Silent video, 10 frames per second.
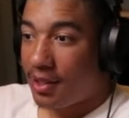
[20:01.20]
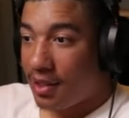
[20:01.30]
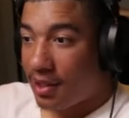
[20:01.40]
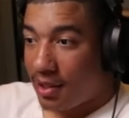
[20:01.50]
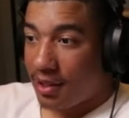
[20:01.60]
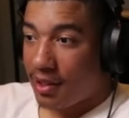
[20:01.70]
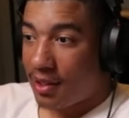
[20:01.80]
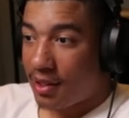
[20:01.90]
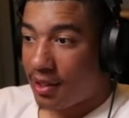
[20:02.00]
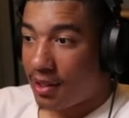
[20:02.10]

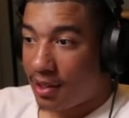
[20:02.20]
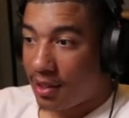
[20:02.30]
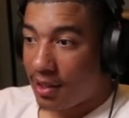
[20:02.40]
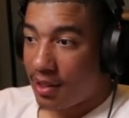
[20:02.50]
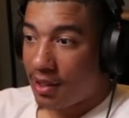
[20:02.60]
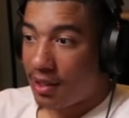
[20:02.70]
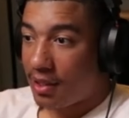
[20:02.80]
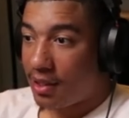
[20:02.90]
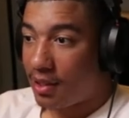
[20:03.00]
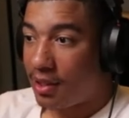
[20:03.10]

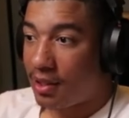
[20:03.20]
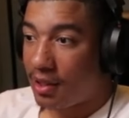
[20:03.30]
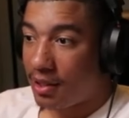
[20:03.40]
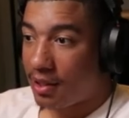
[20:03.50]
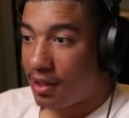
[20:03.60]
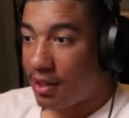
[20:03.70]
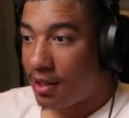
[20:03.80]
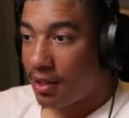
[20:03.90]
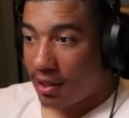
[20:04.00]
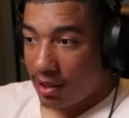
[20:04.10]

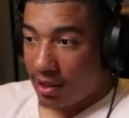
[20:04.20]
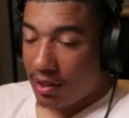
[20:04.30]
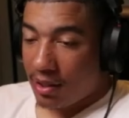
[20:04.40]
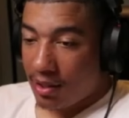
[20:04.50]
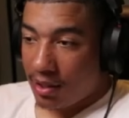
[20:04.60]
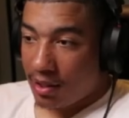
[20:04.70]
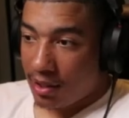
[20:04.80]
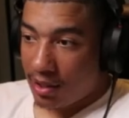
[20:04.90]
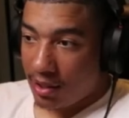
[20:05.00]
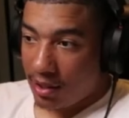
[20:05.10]

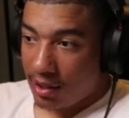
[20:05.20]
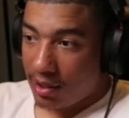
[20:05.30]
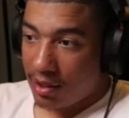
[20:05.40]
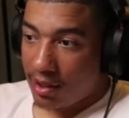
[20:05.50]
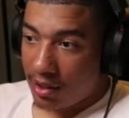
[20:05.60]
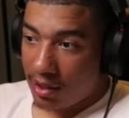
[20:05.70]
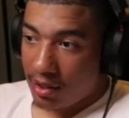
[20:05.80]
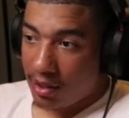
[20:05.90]
(not speaking)